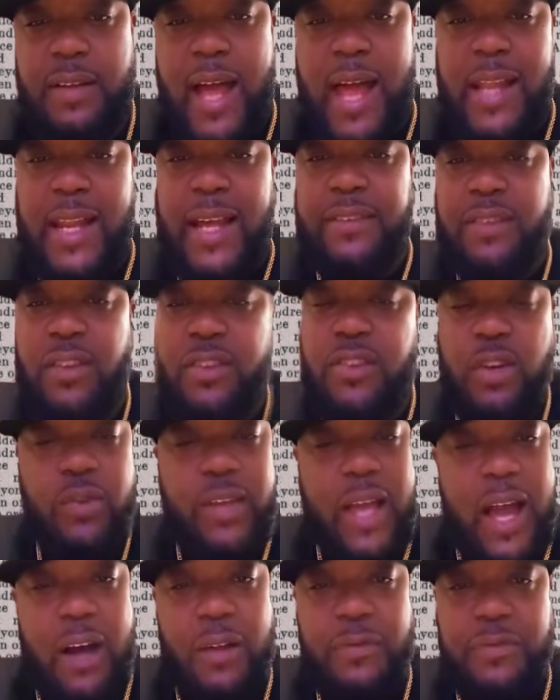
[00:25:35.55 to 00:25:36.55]
I like to show
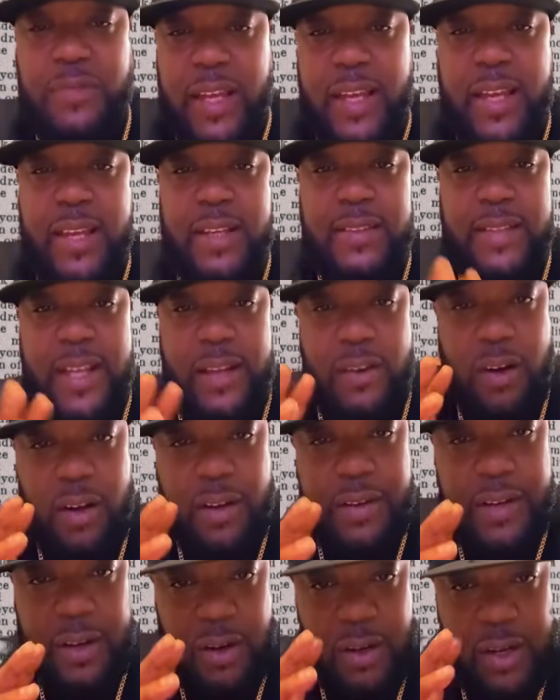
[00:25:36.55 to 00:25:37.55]
y'all things that
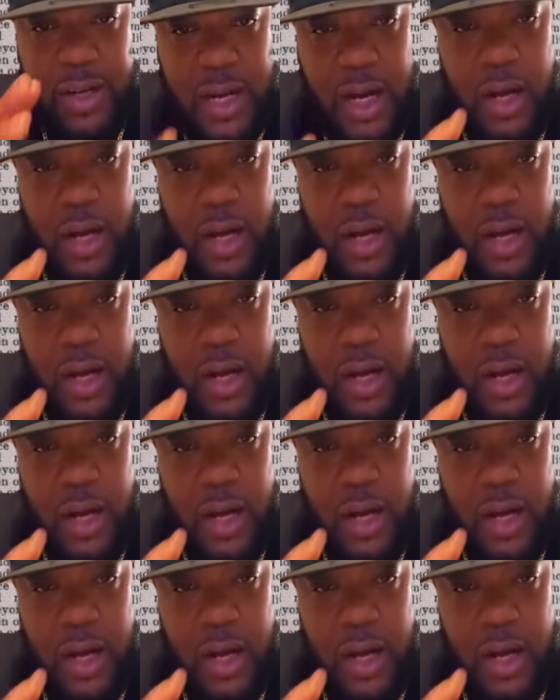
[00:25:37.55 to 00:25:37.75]
are